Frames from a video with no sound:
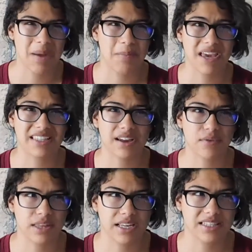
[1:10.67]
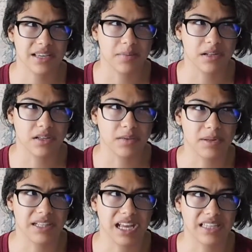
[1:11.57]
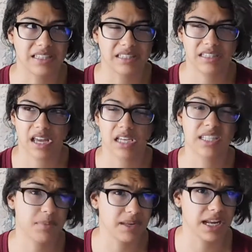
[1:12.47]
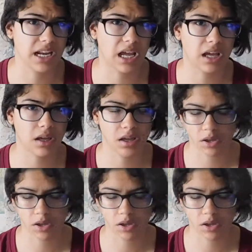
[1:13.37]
makes everything seem a little bit less intimidating.